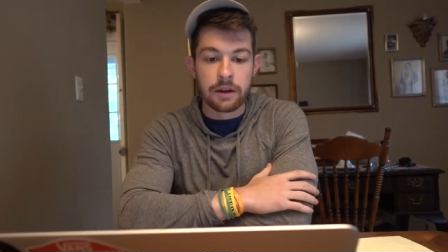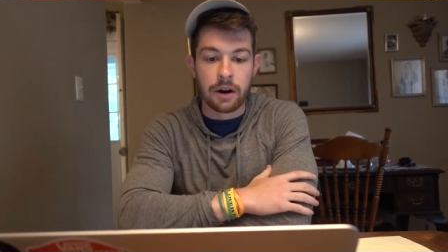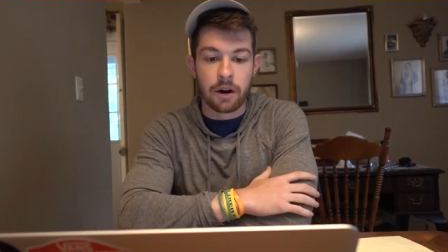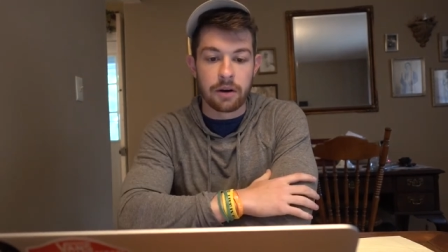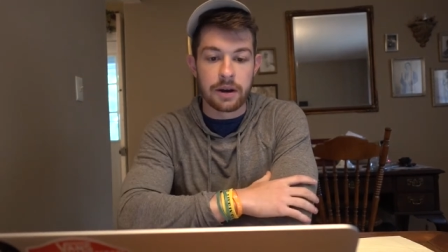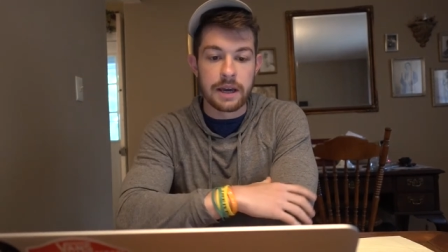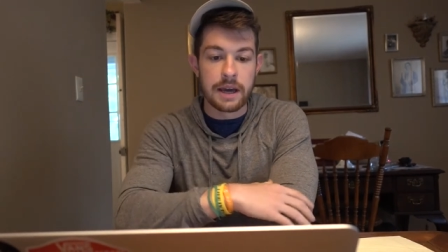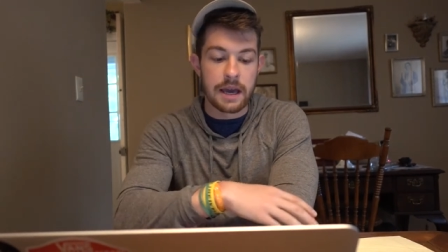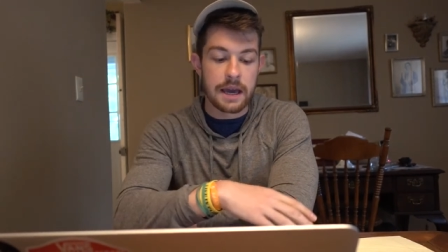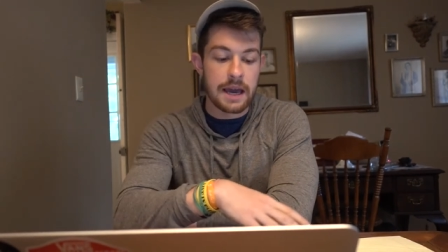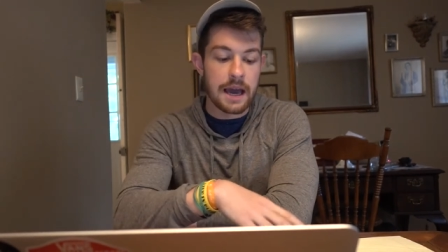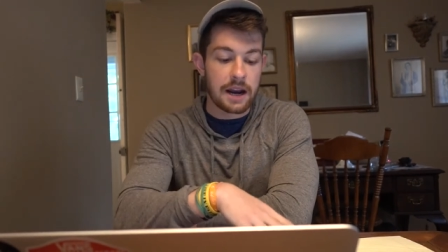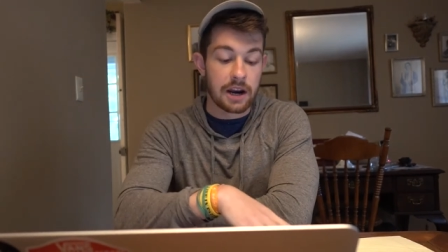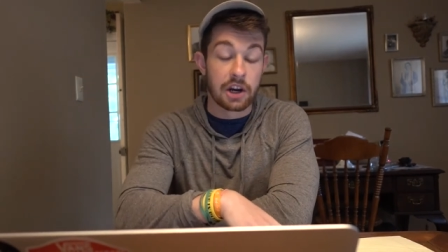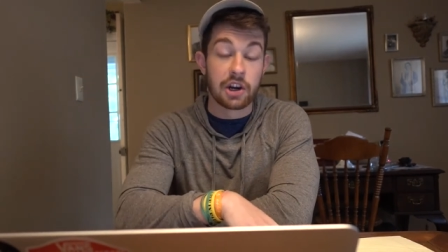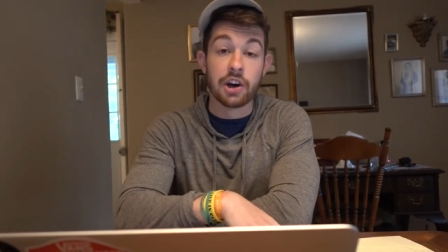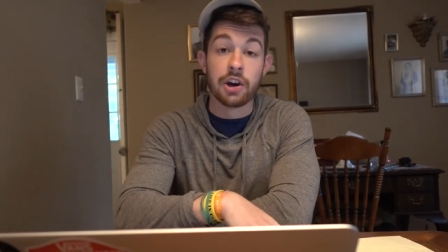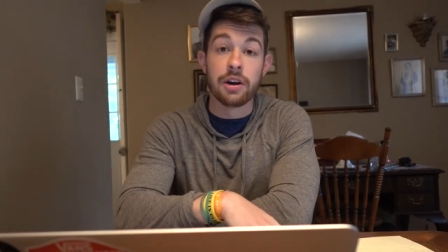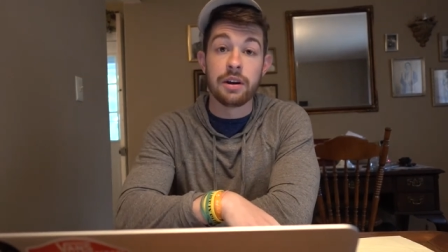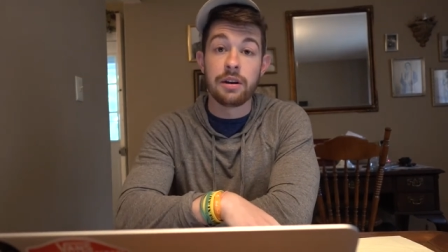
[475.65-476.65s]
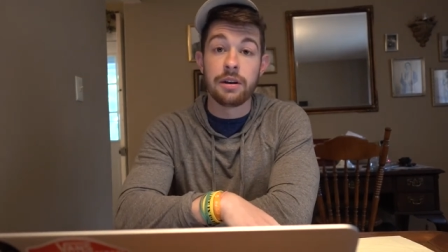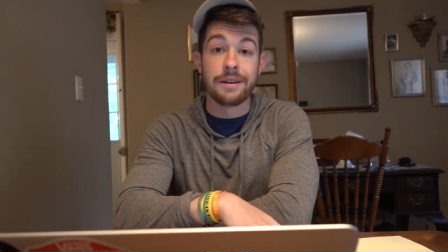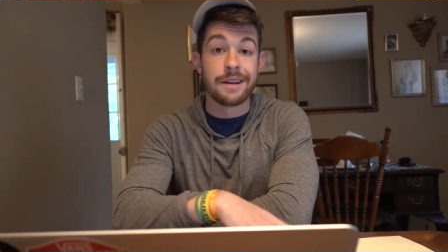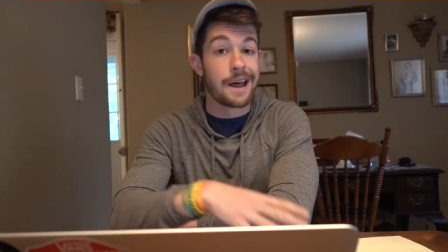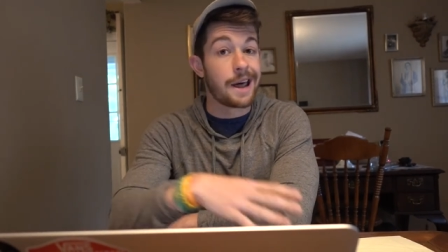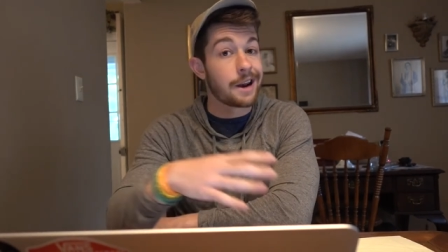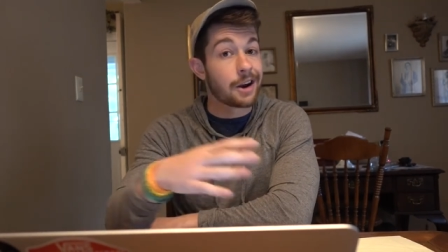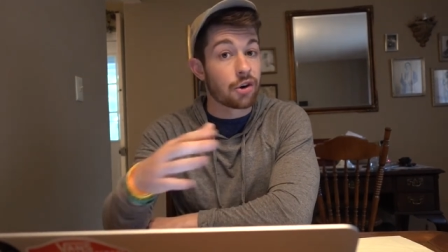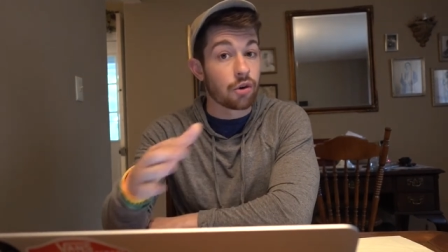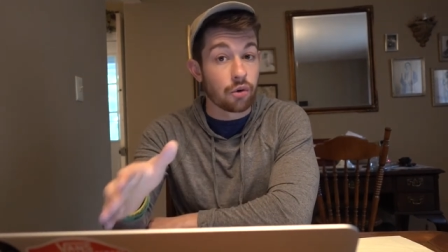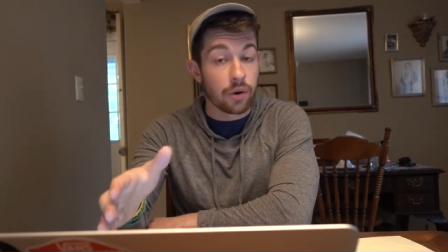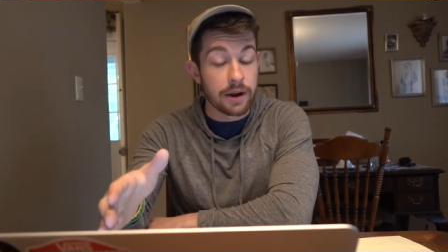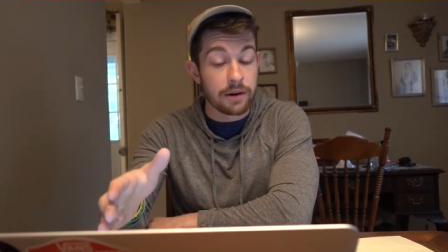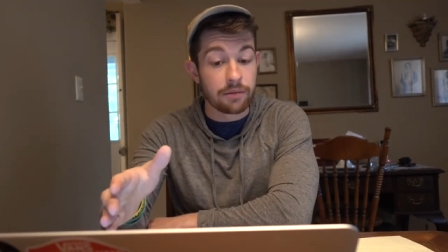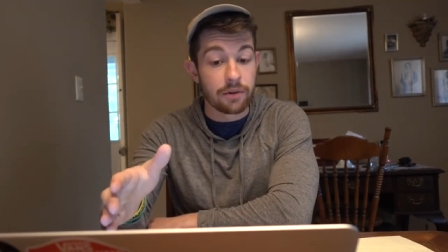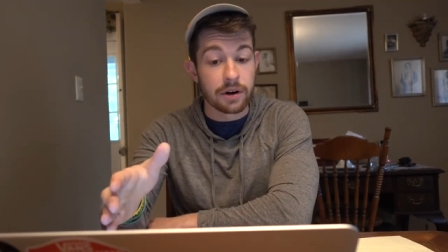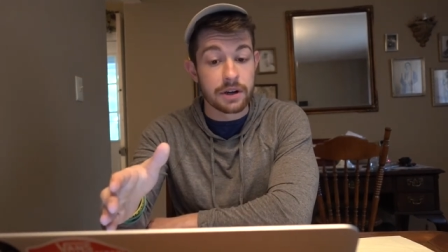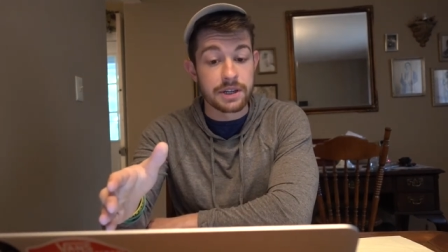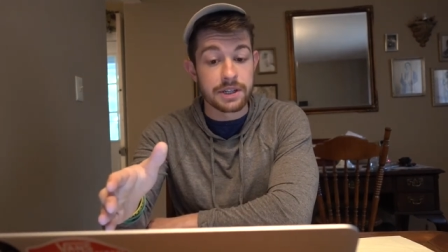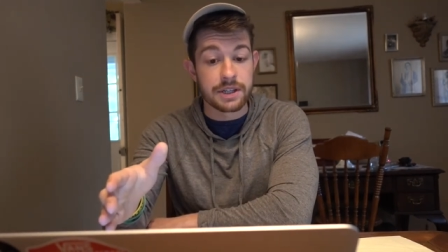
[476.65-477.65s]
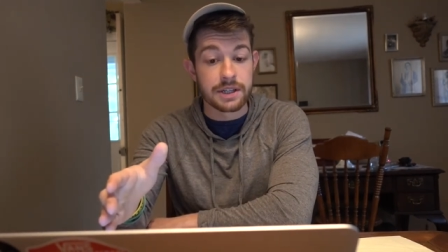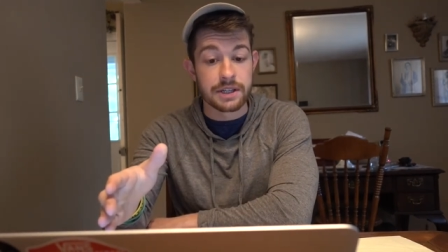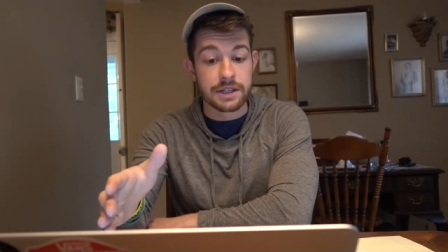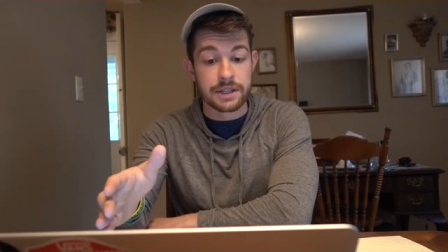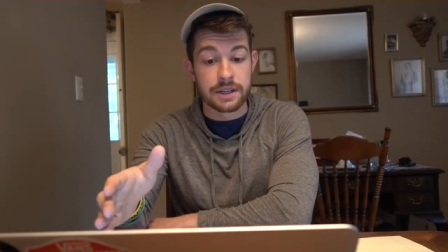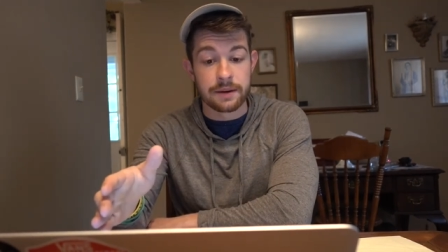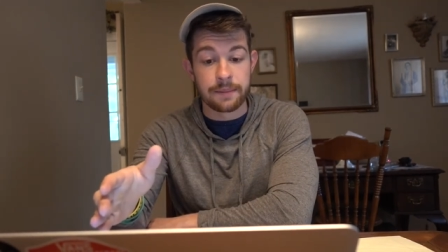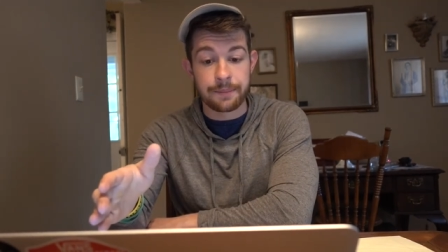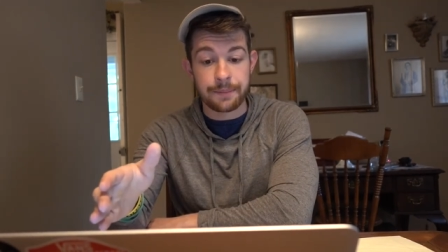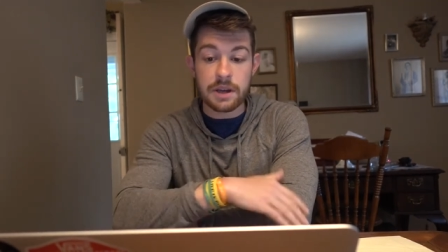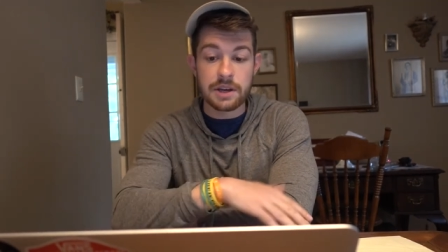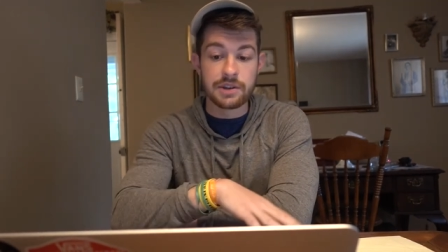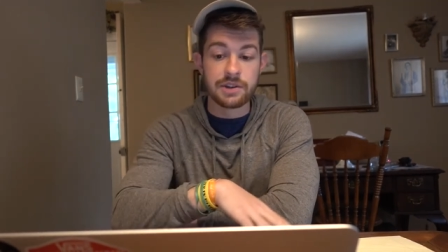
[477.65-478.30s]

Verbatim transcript: You know, he, he, had a good, not a great rookie season.